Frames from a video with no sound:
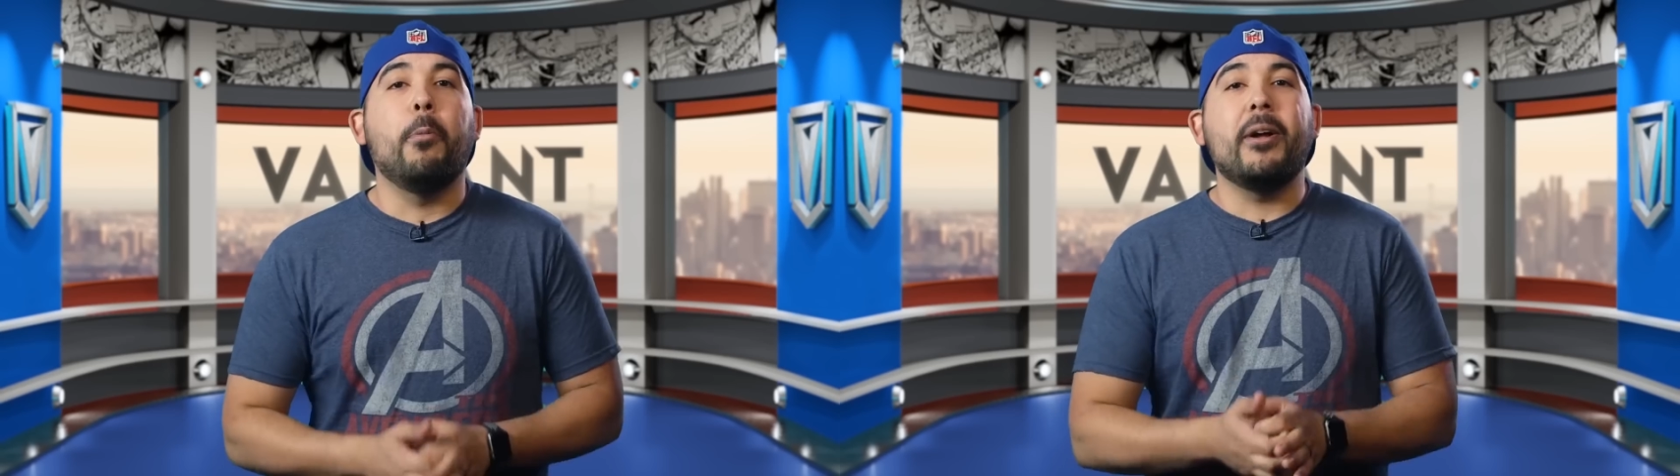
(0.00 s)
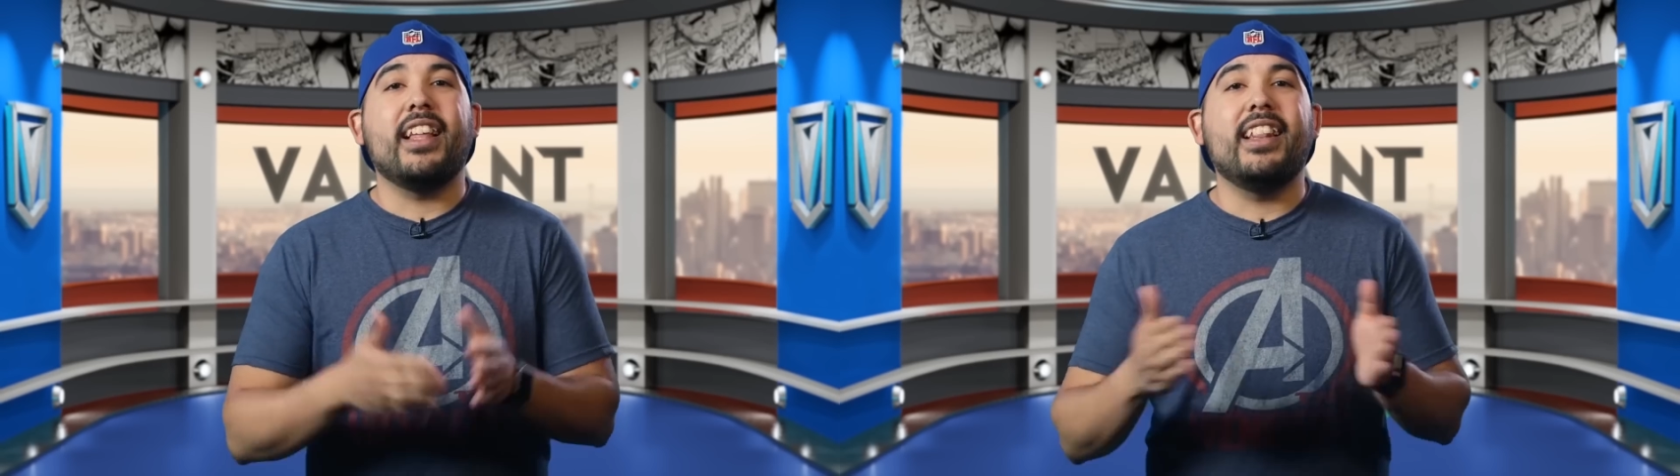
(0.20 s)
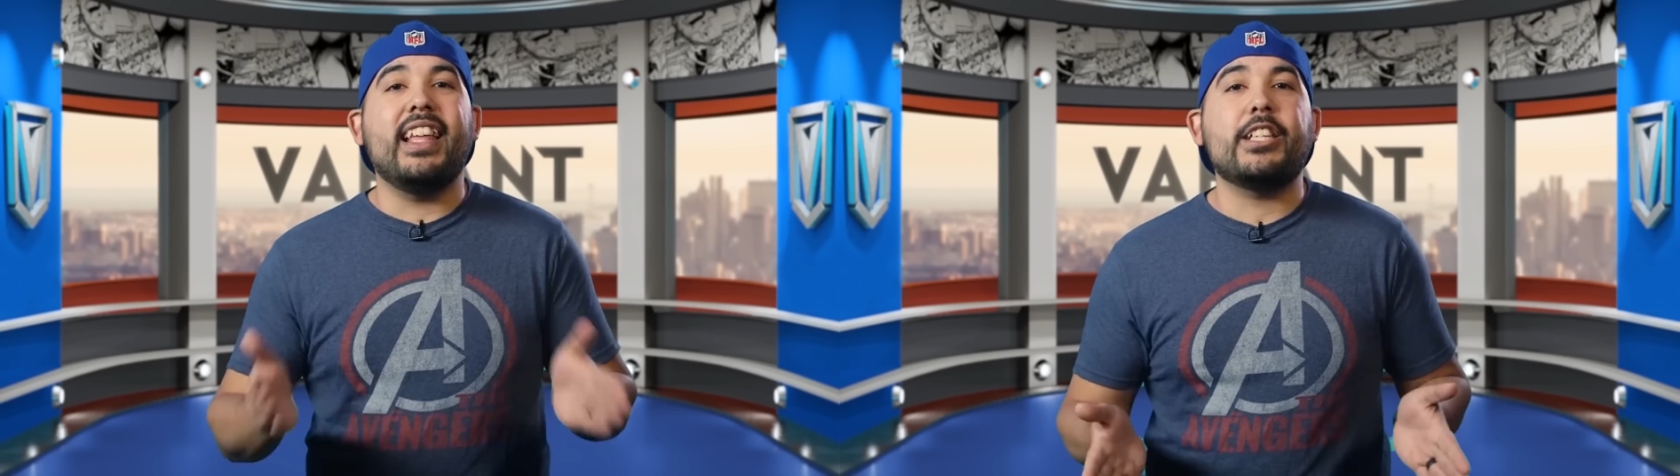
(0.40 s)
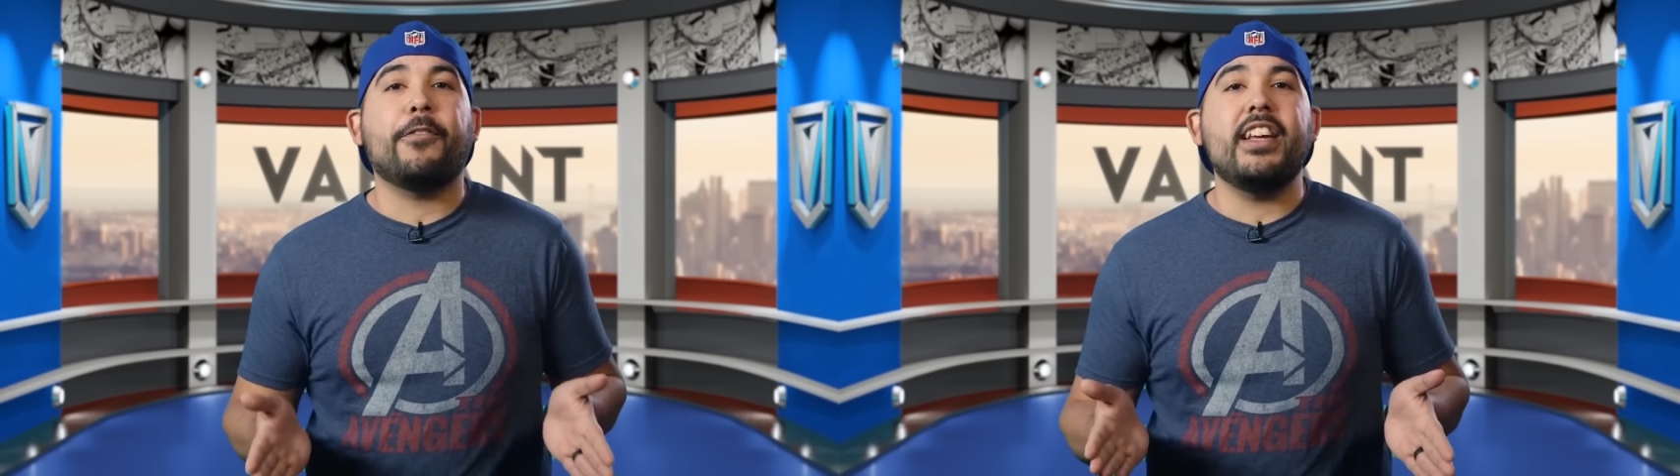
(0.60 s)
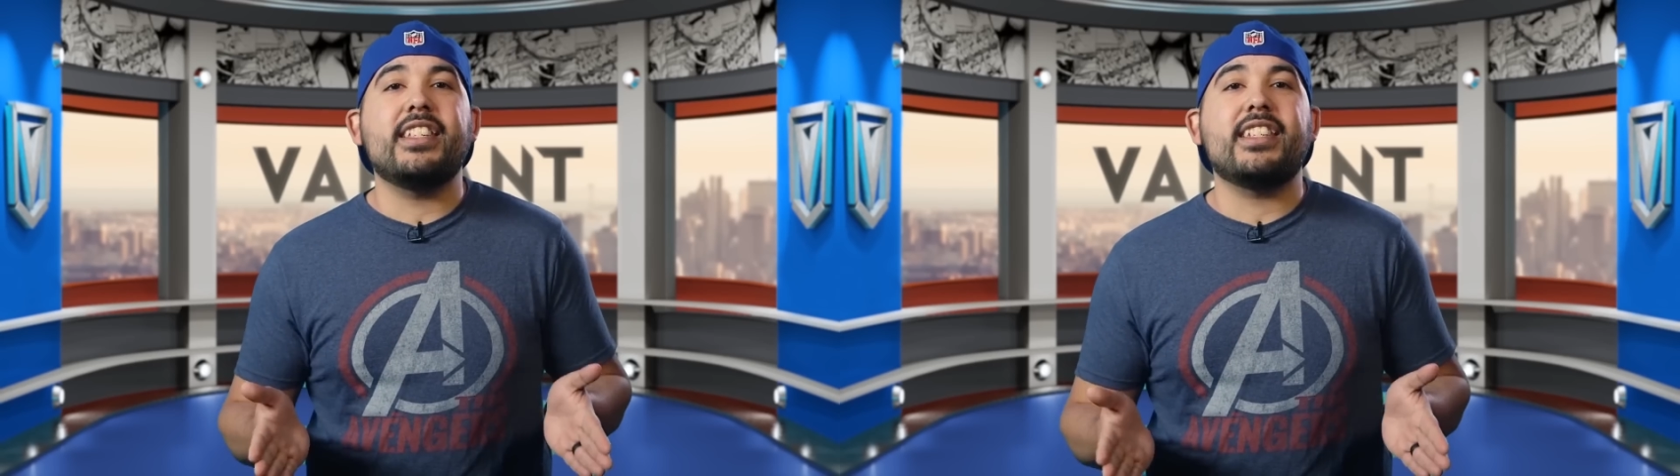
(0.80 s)
We'll put the links
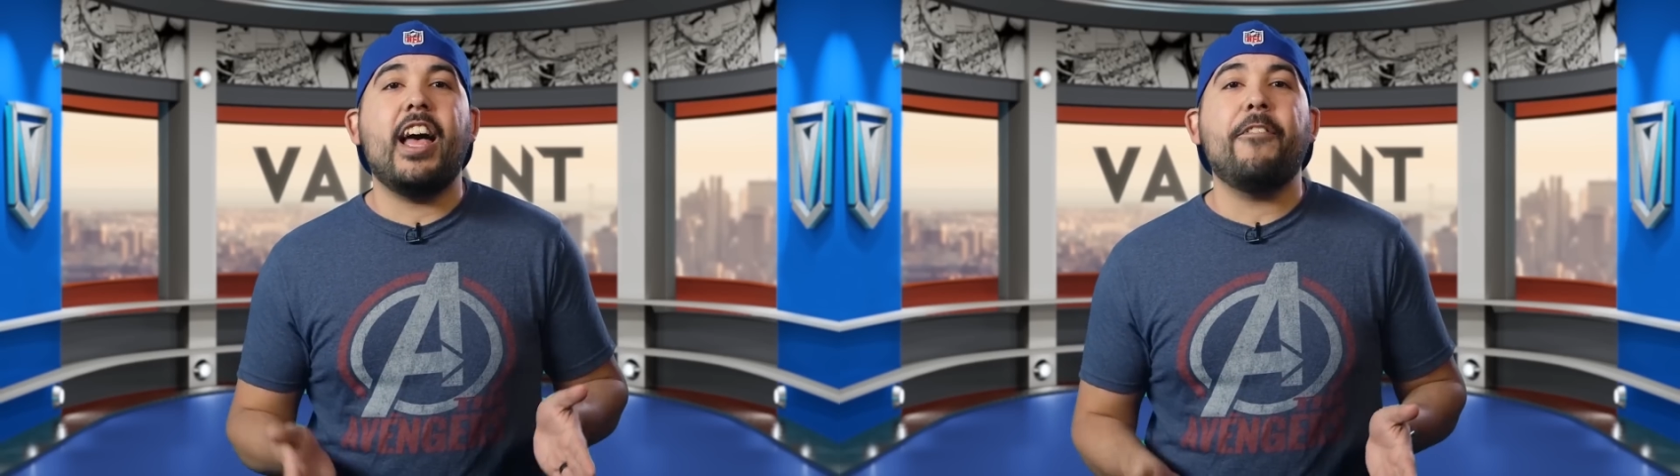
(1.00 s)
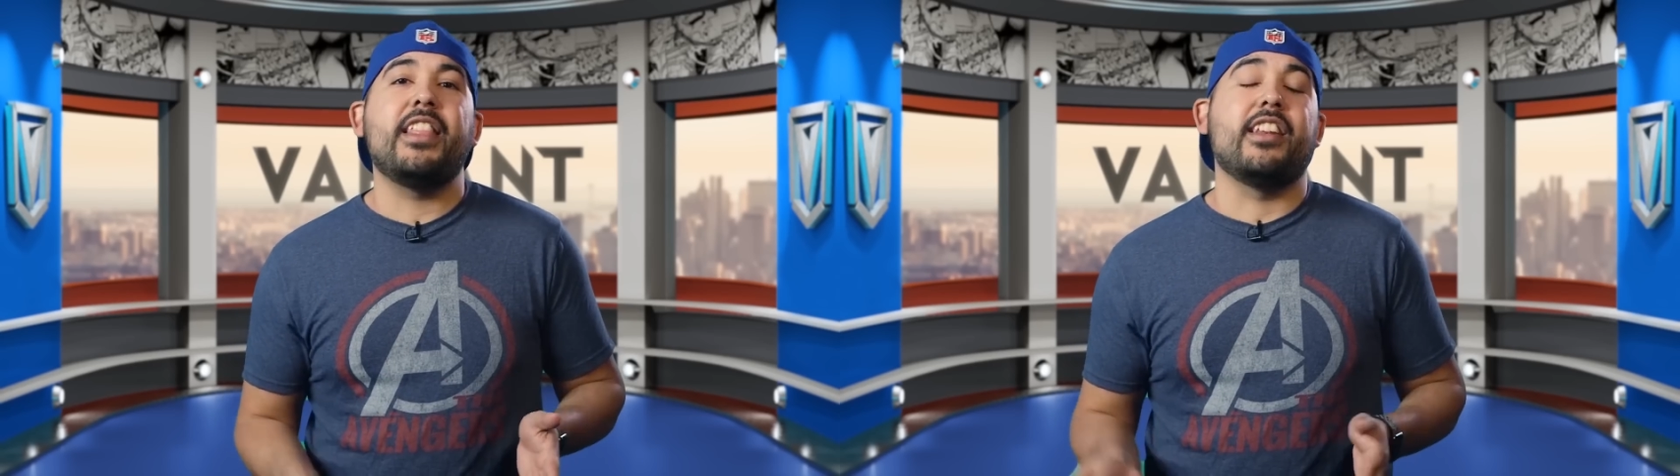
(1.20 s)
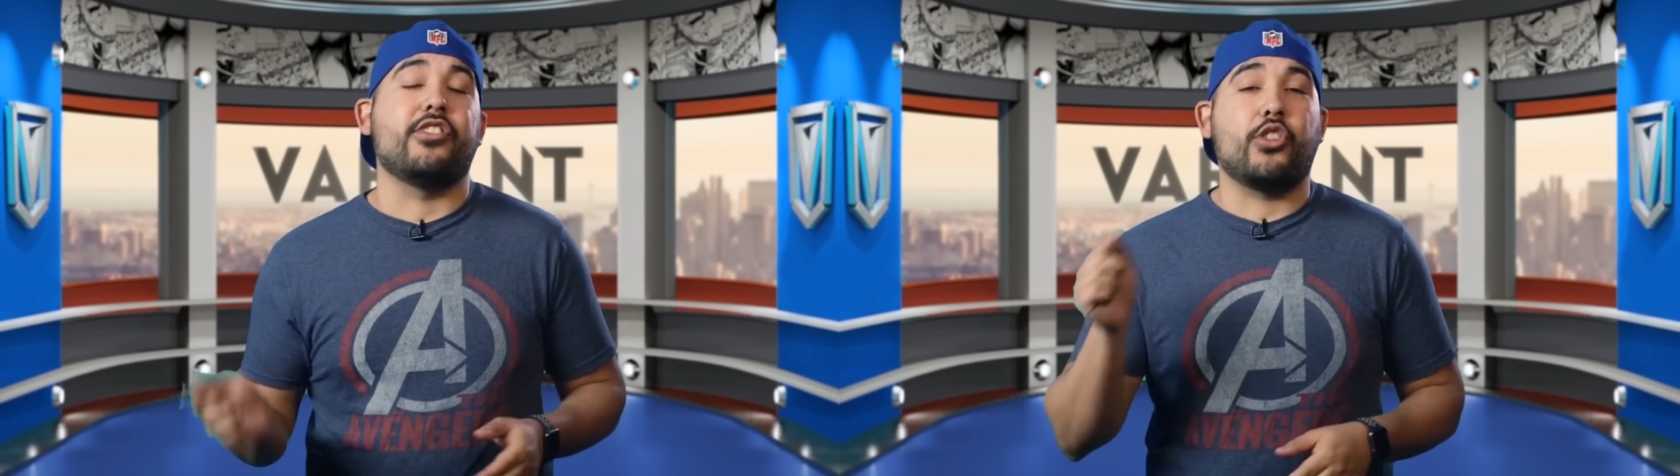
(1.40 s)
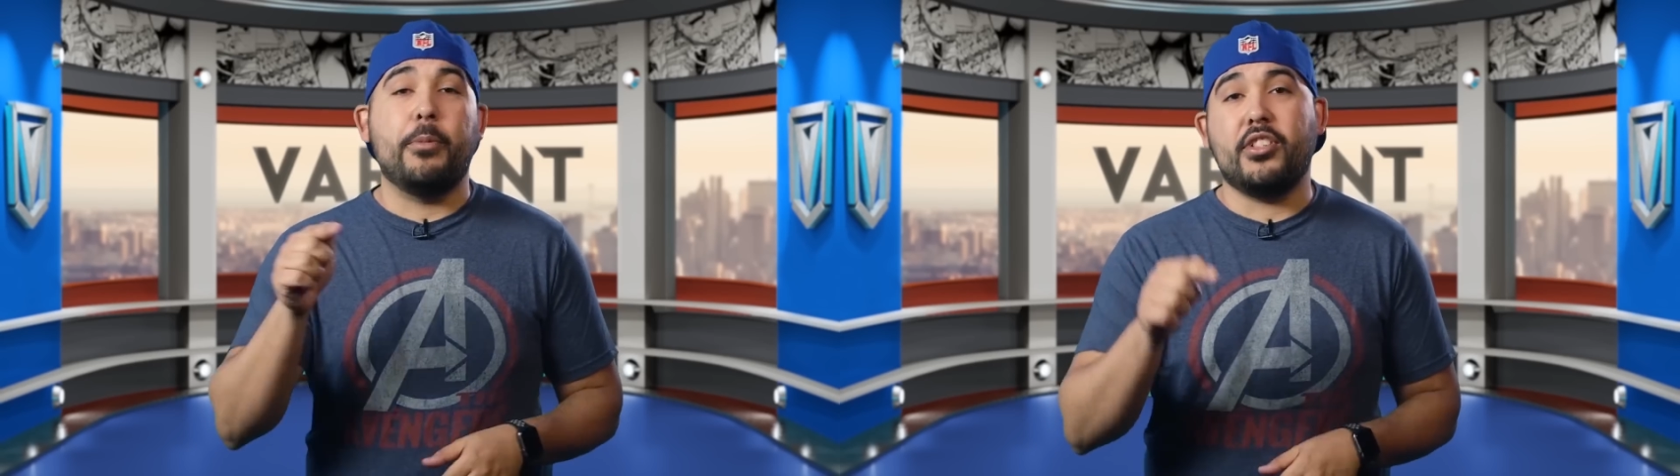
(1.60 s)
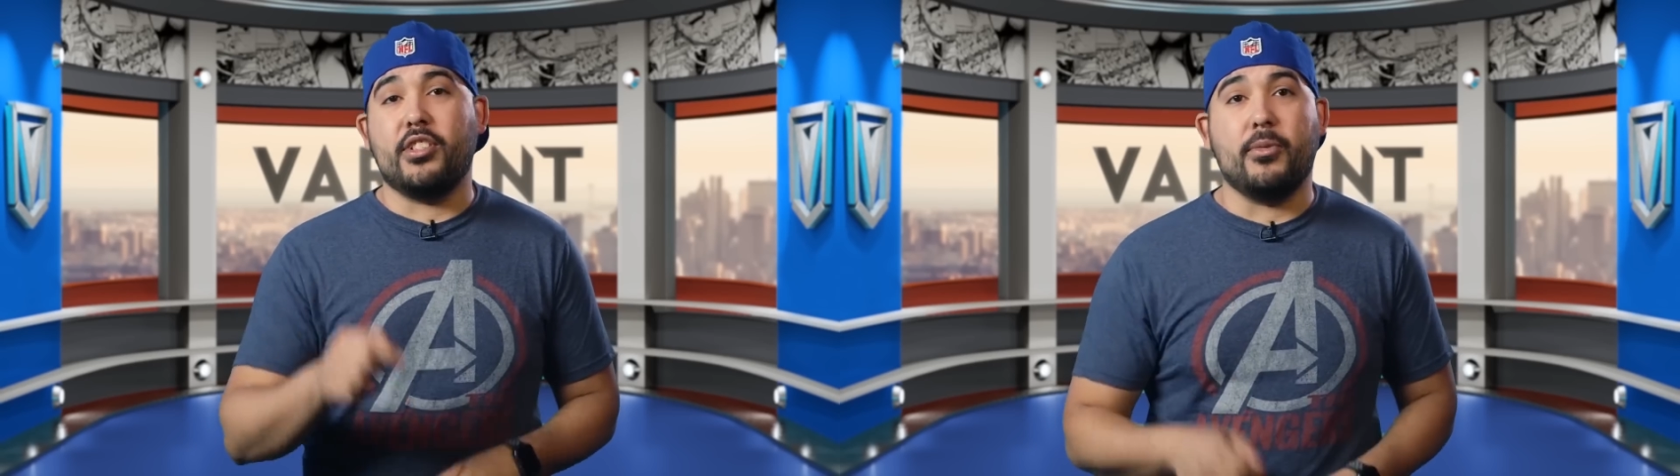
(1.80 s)
for his stuff in the
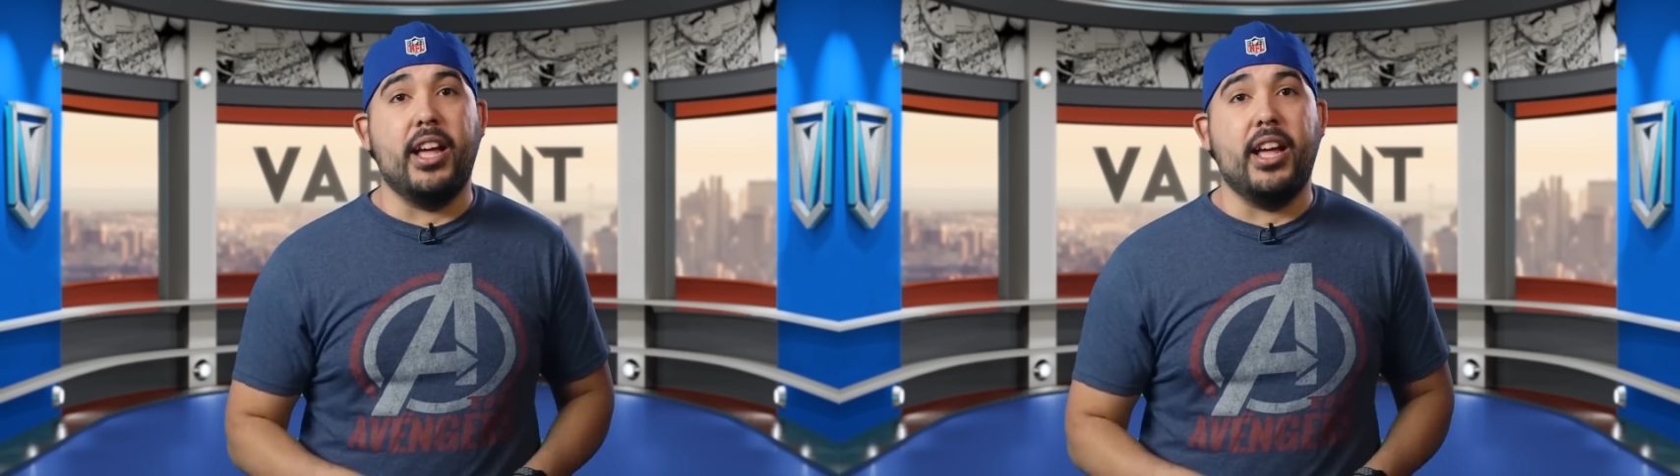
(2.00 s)
description as